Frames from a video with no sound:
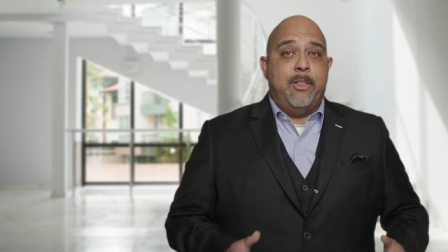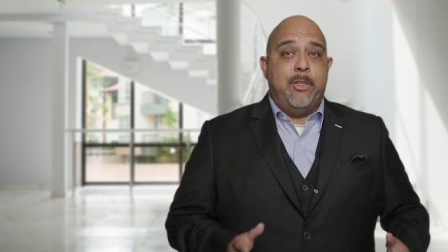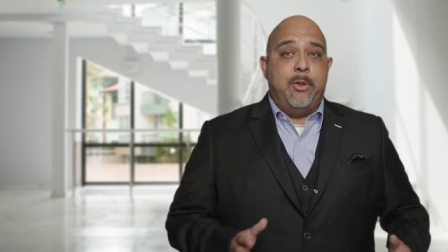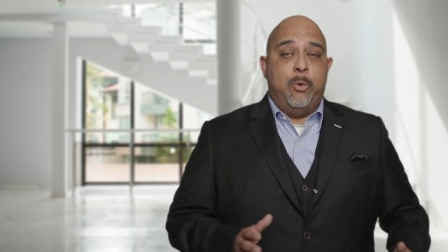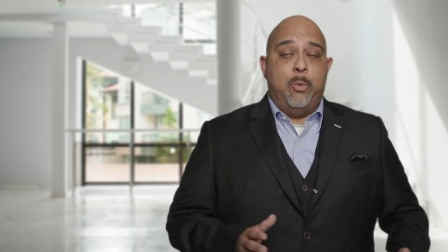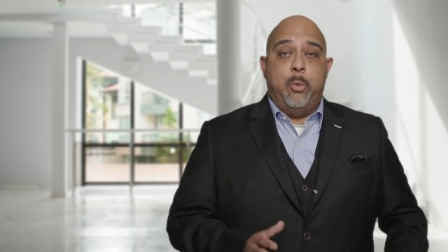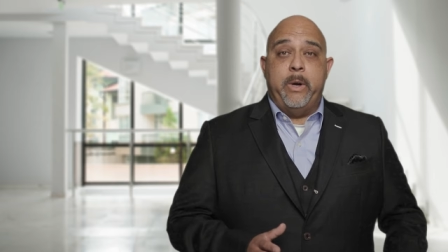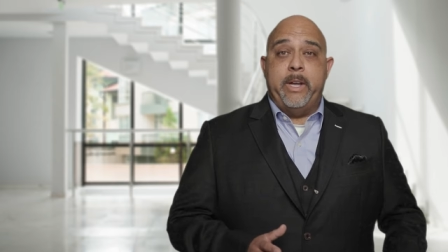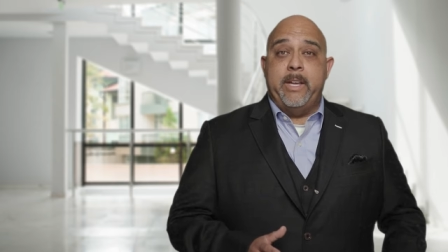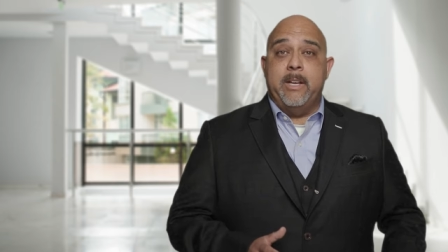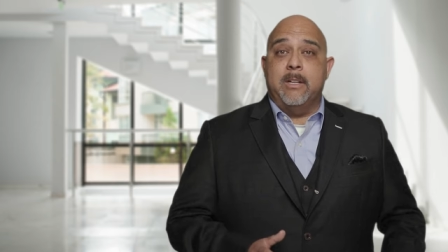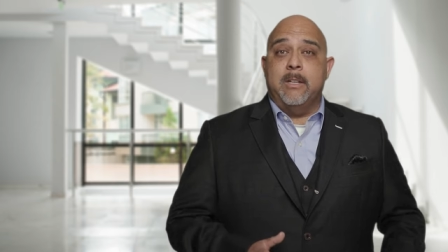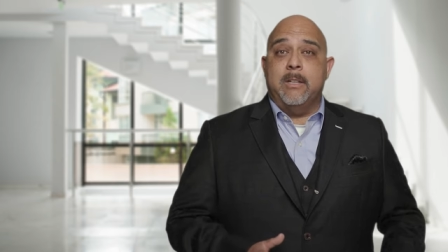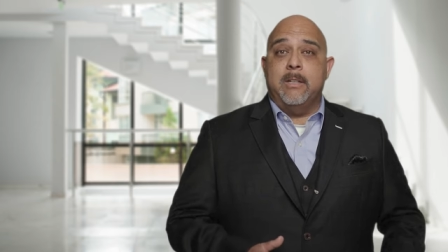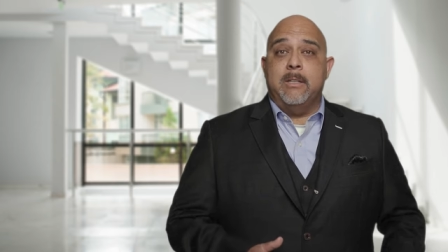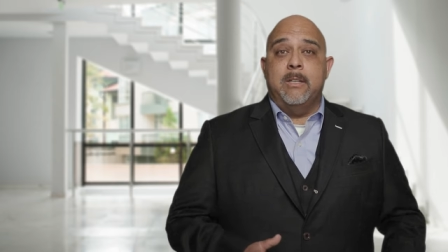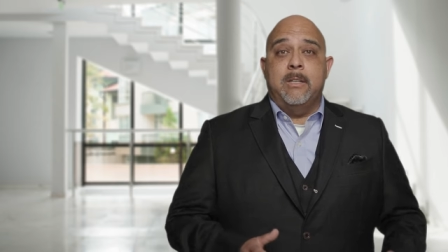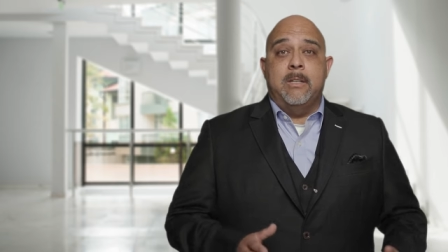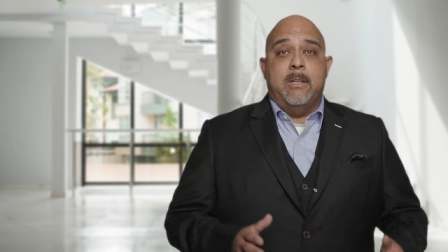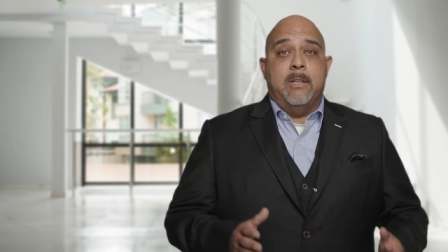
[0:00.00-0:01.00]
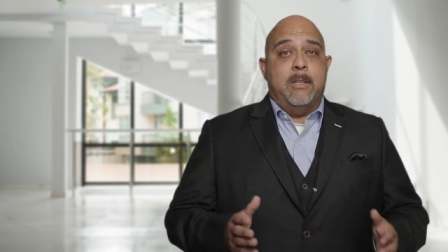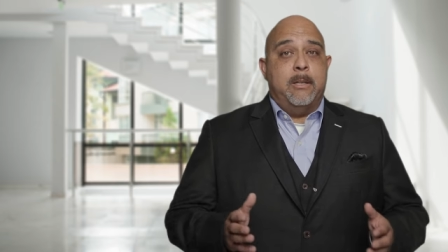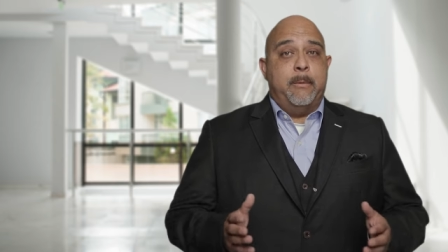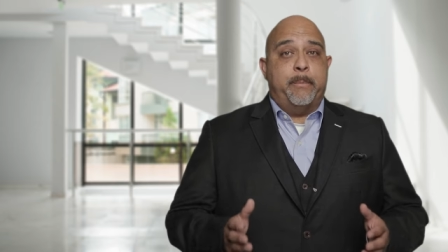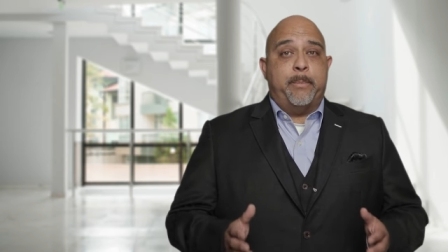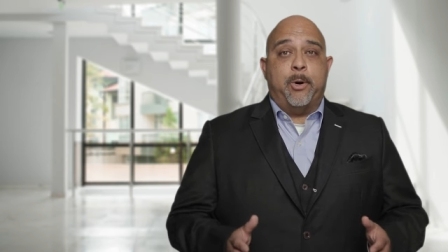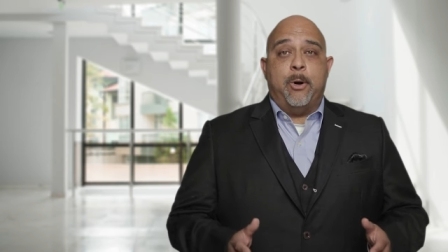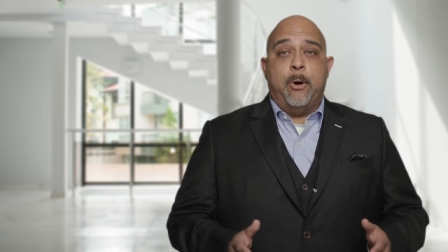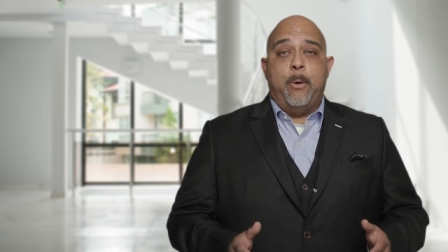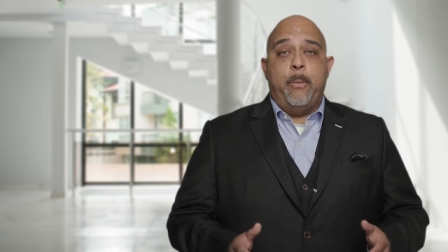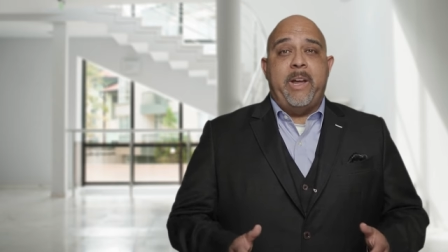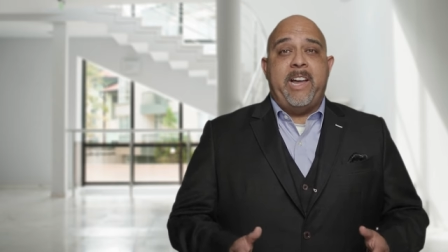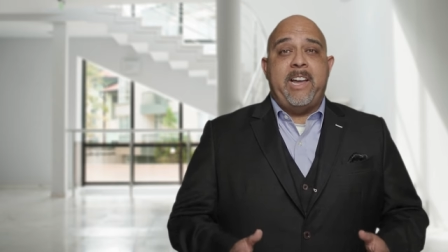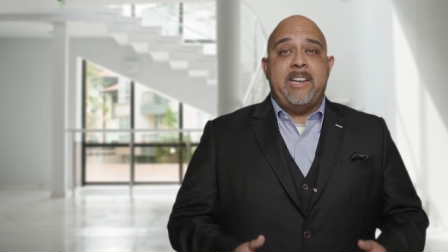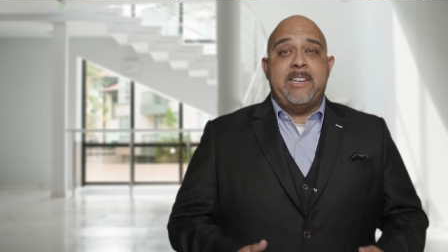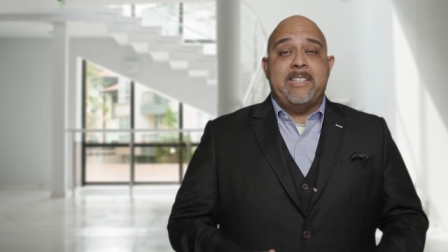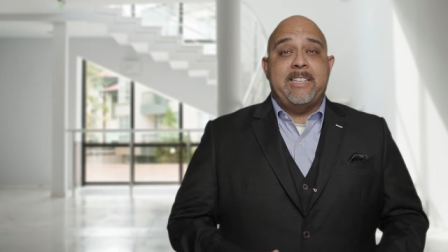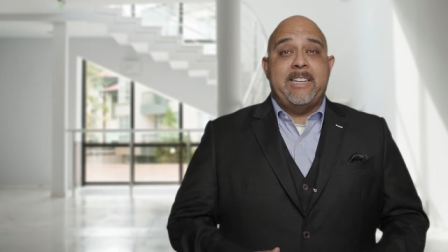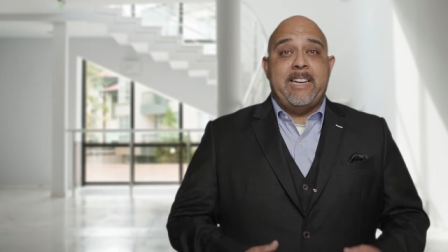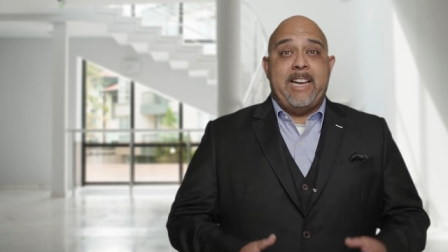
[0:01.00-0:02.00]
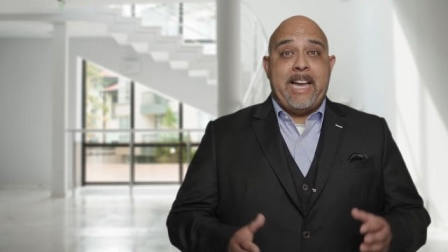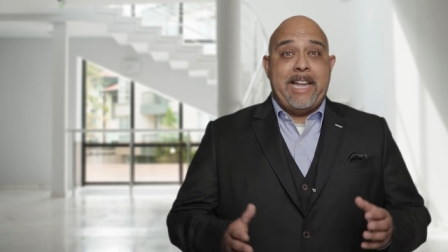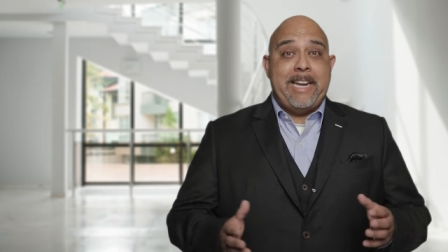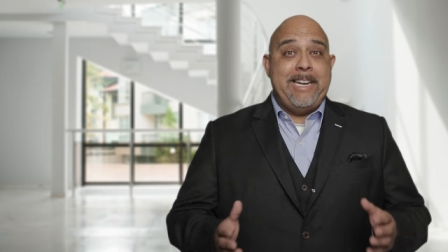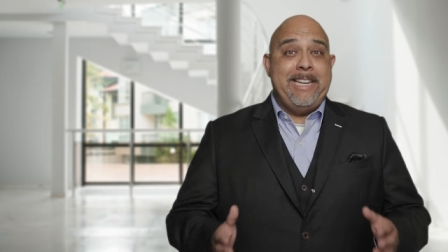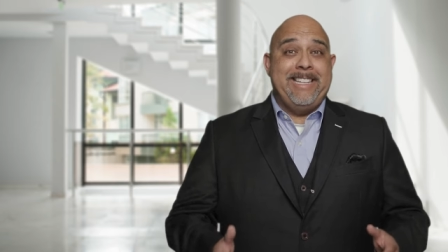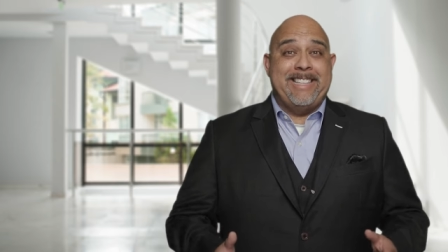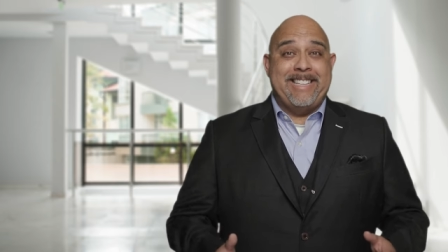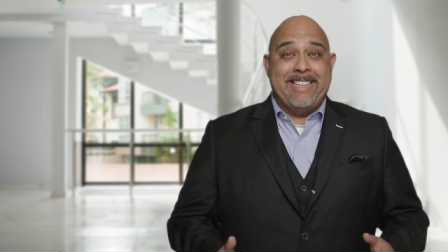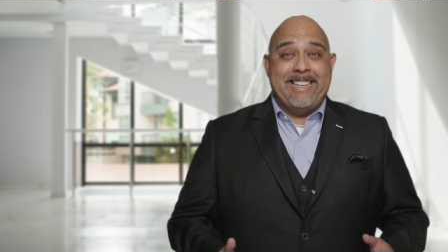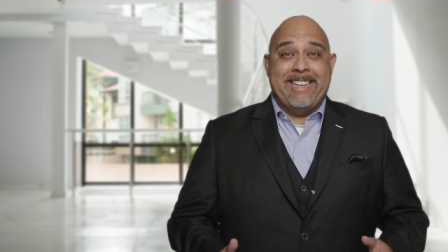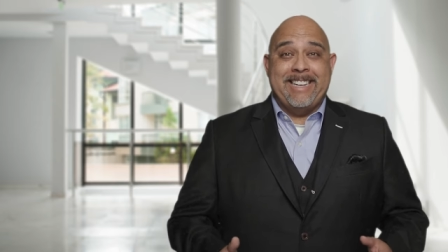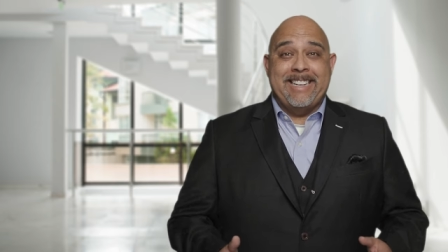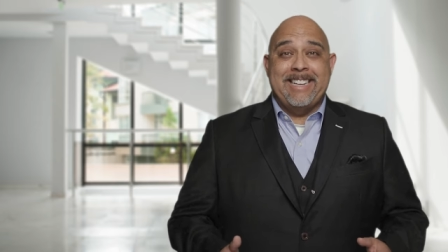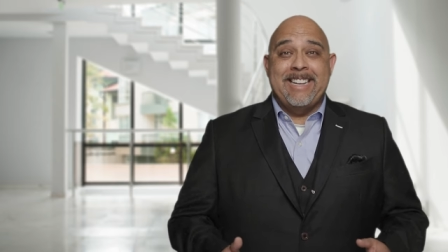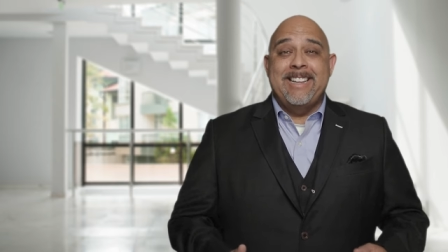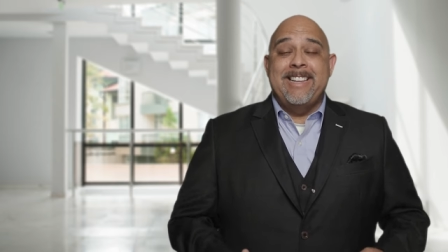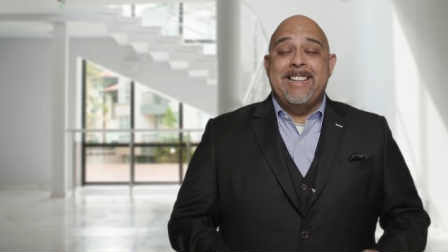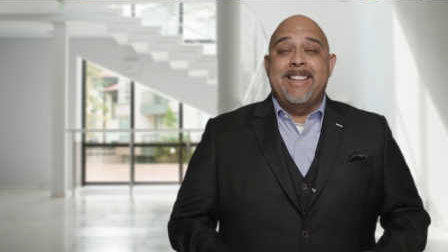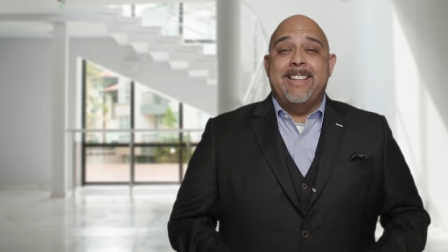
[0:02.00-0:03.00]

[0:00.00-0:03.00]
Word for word: the will, the probate, anything,